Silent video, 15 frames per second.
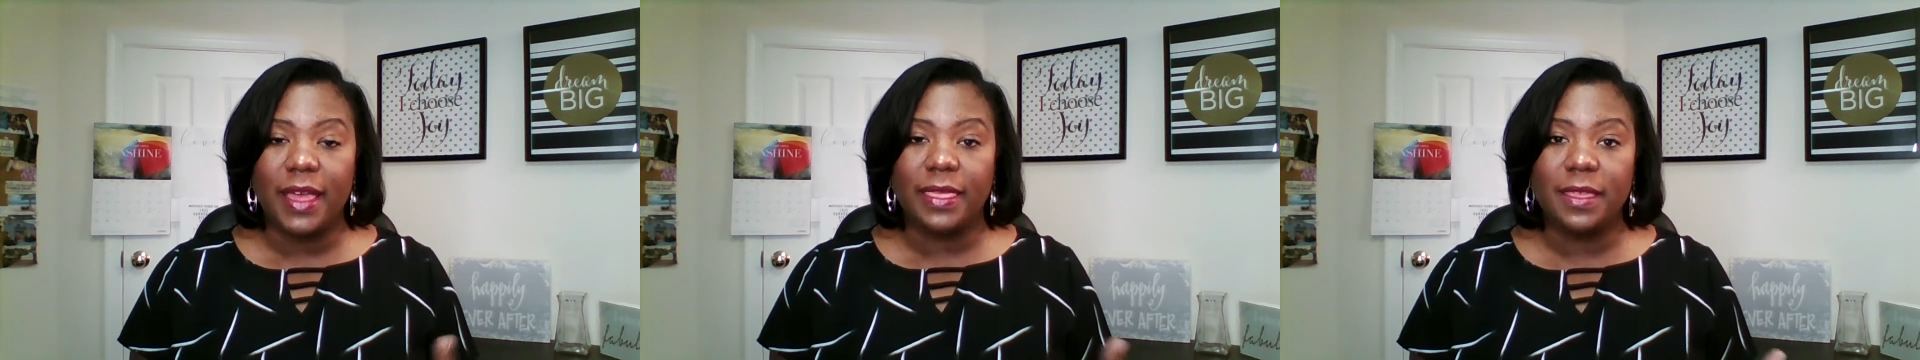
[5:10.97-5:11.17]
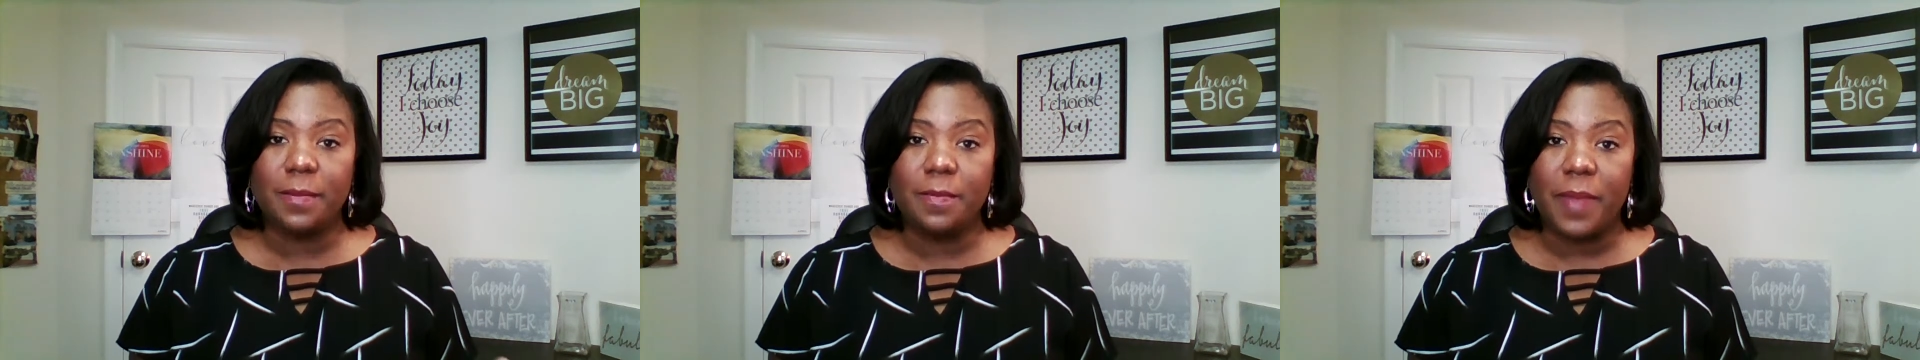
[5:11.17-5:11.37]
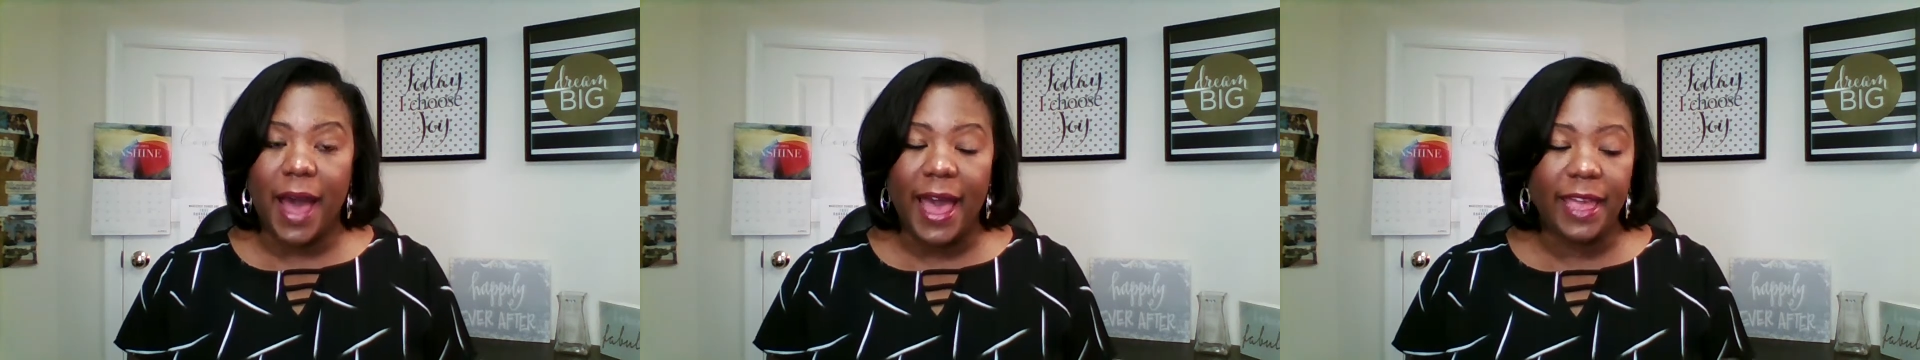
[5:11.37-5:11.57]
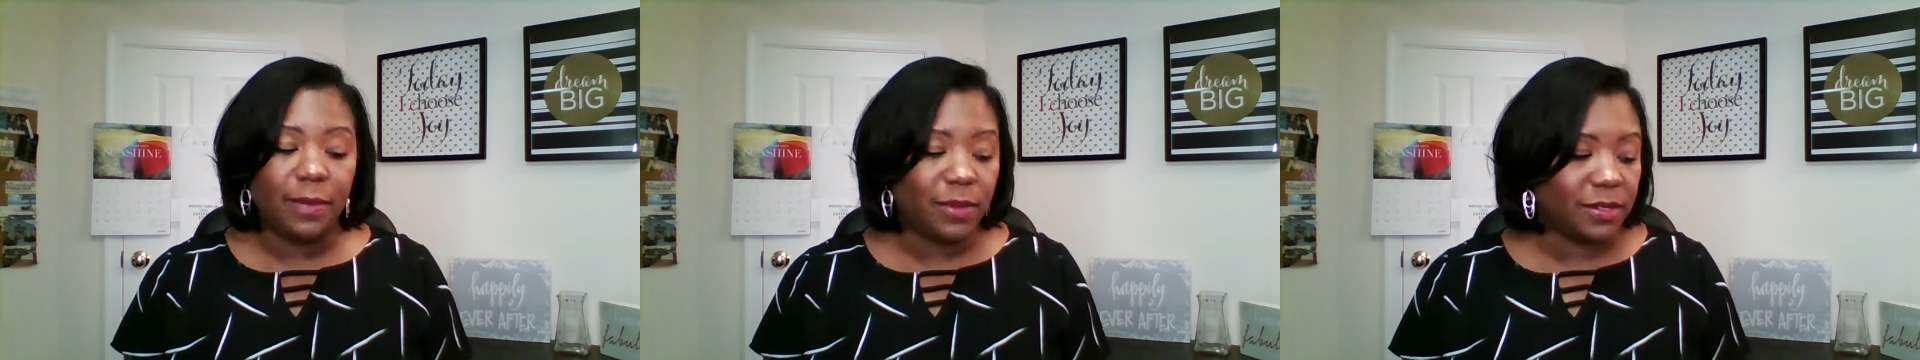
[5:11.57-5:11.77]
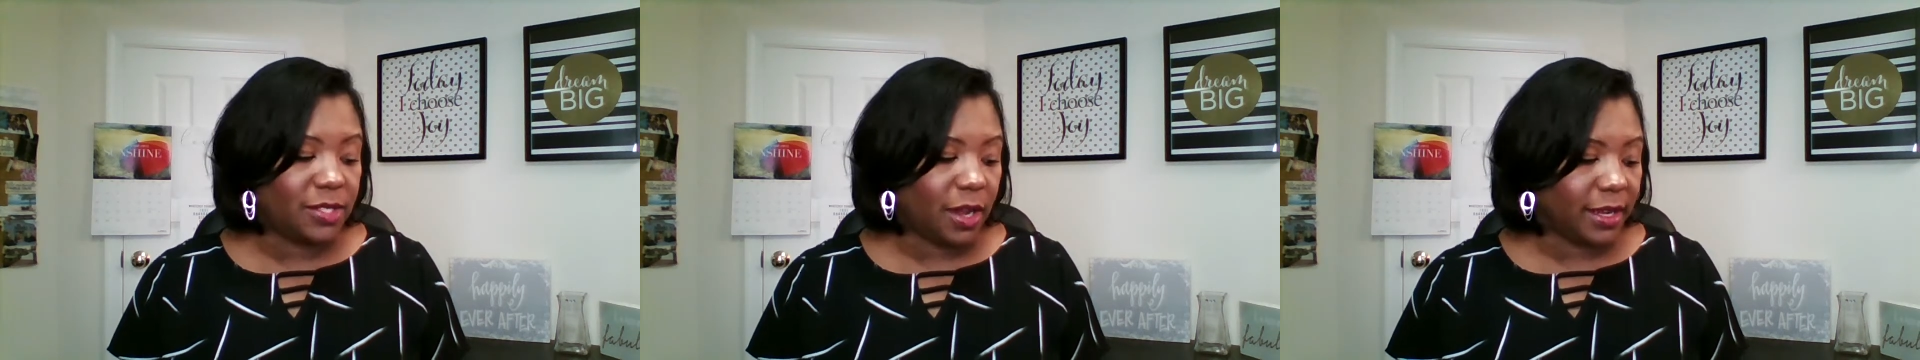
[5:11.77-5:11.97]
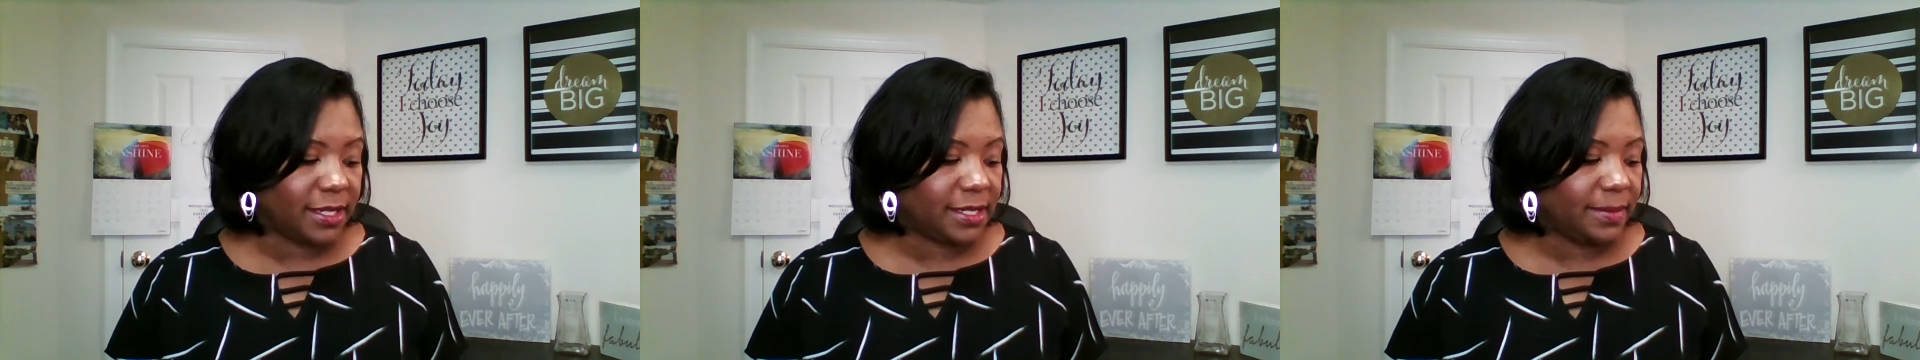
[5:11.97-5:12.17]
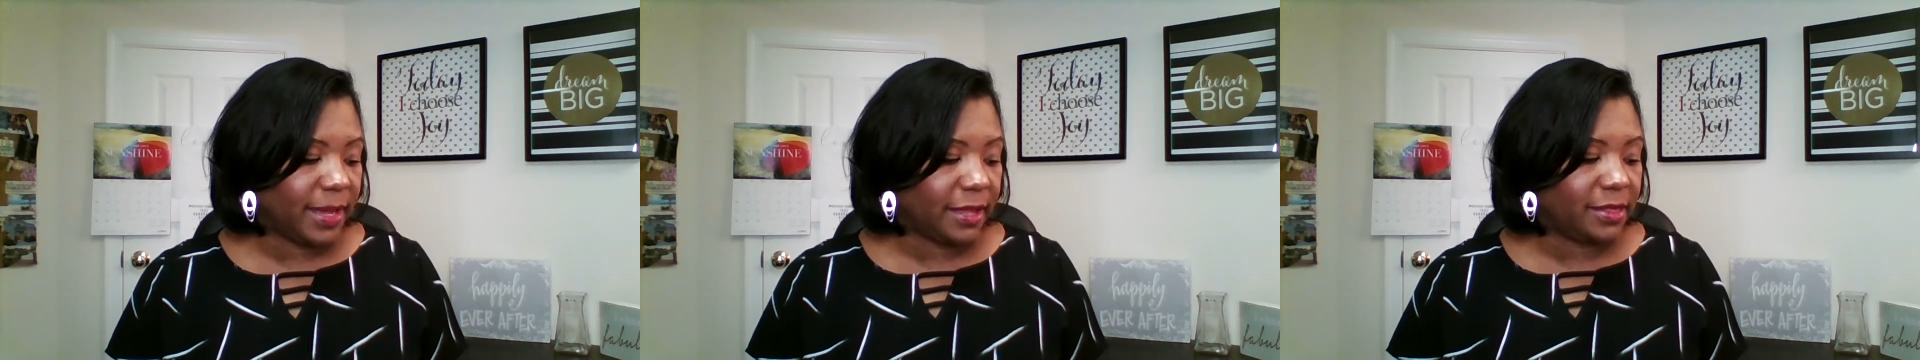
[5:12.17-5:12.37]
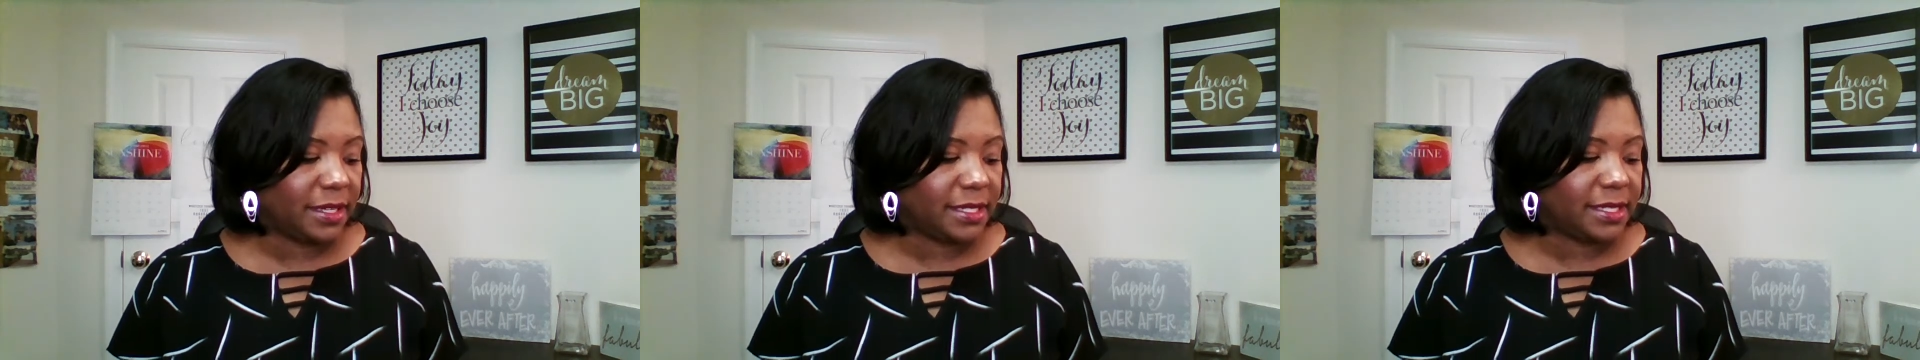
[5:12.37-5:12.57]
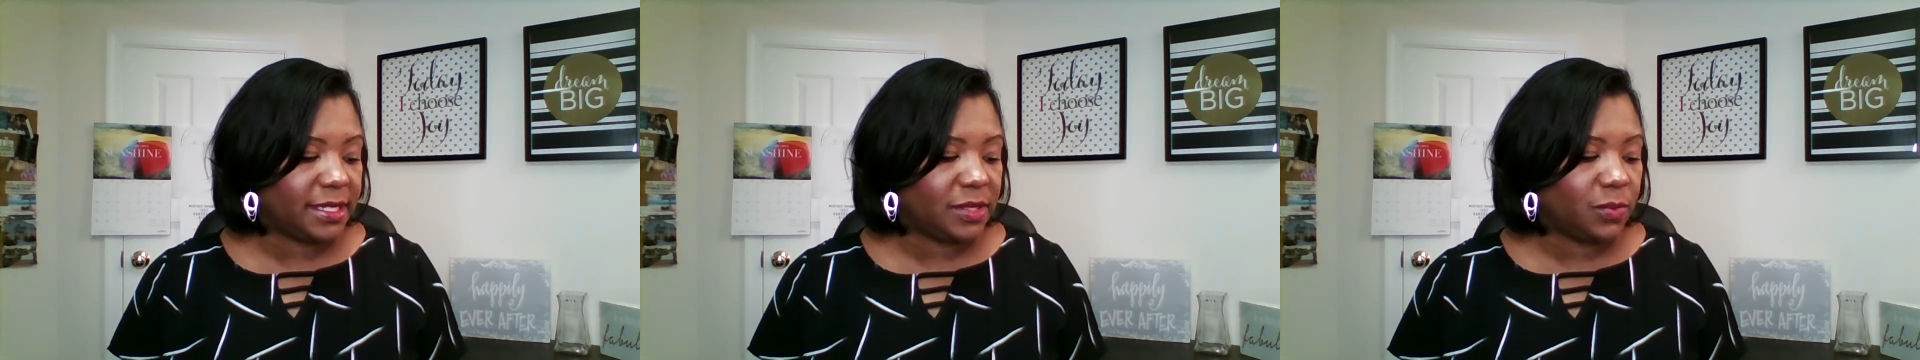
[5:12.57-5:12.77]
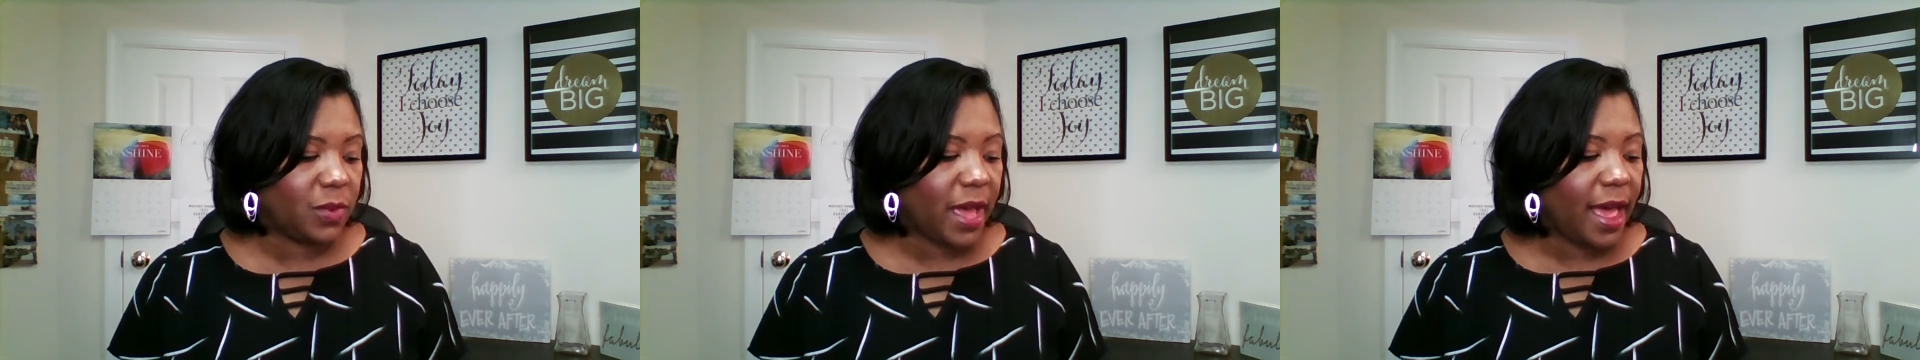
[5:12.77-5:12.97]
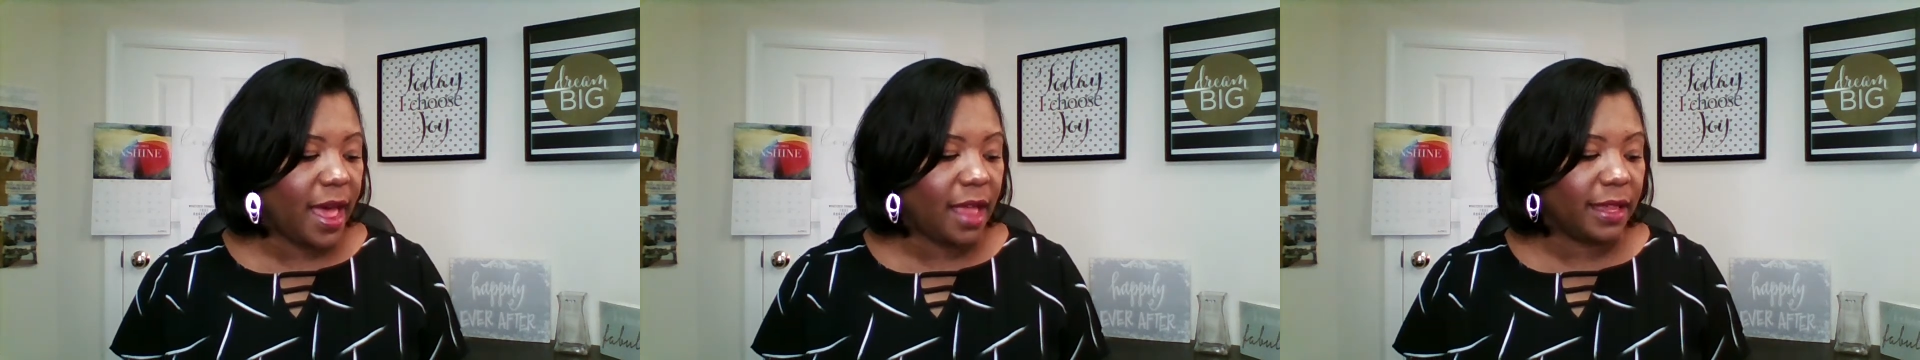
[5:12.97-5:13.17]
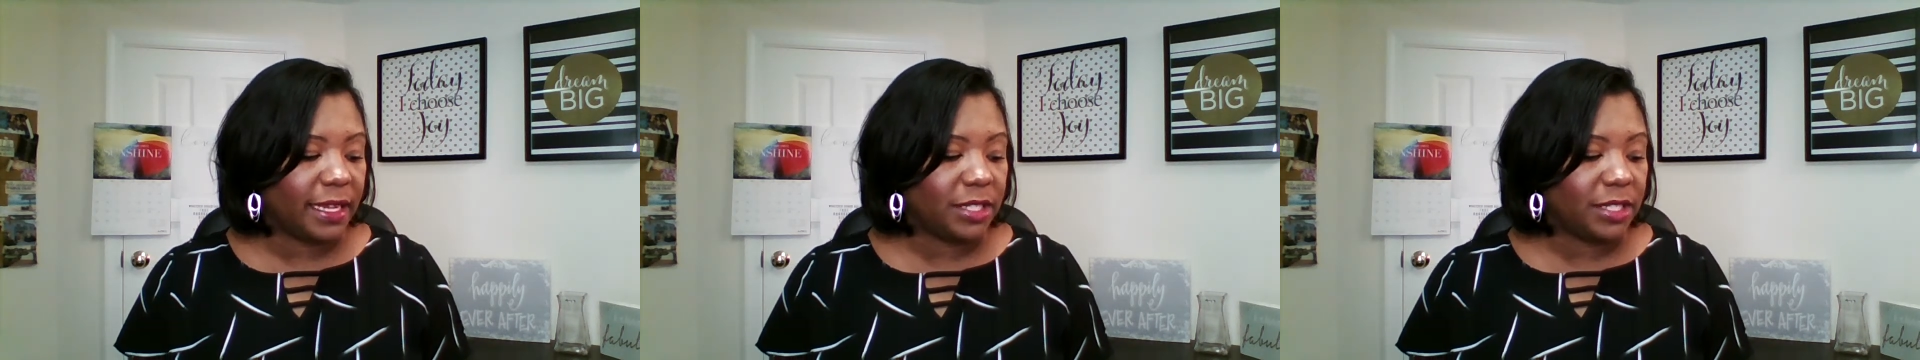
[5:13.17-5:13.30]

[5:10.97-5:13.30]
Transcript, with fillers: The Bible talks about this as well.